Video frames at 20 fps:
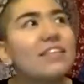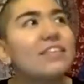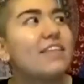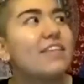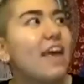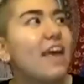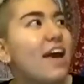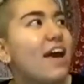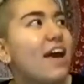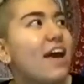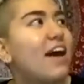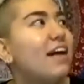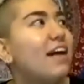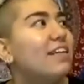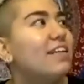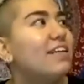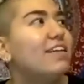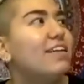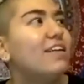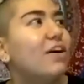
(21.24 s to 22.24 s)
and
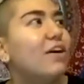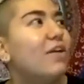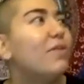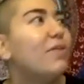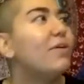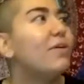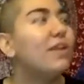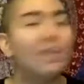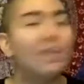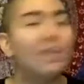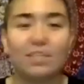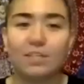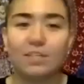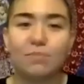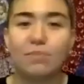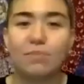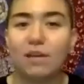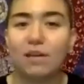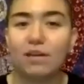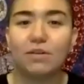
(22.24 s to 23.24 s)
just
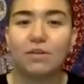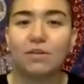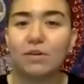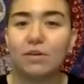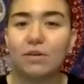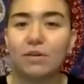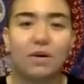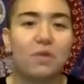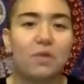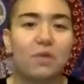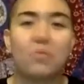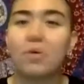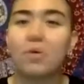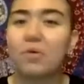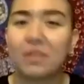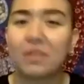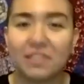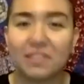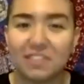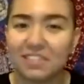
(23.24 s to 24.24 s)
being good old
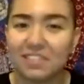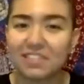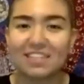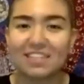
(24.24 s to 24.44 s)
rodents.